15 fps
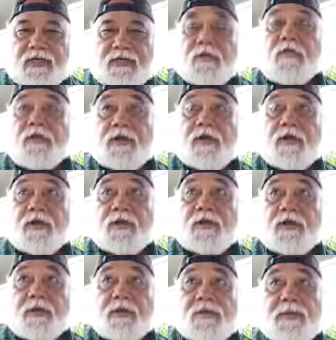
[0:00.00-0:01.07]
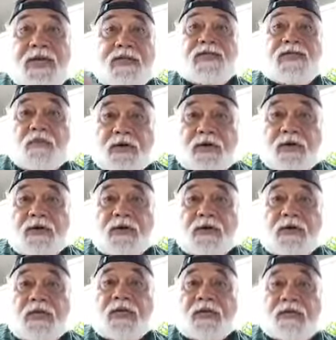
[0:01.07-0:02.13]
or they do their best work
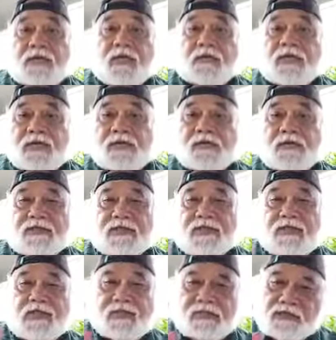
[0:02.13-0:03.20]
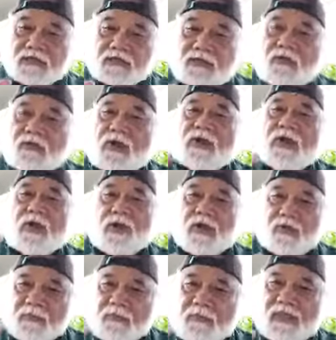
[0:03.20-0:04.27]
in darkness. So you want to
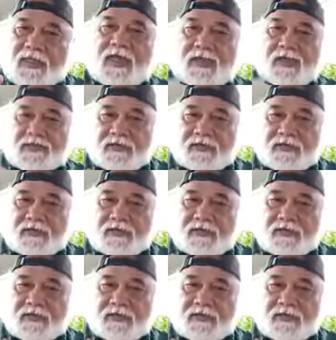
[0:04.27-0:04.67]
help that